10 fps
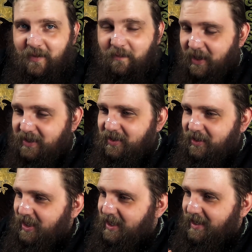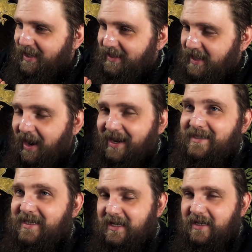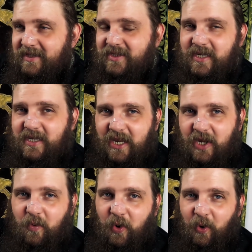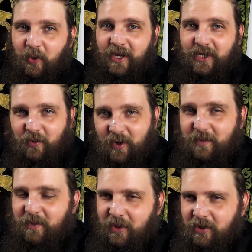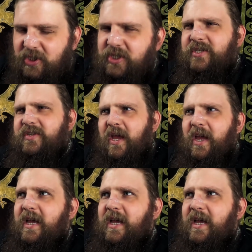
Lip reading: But the idealistic hero in Greek mythology is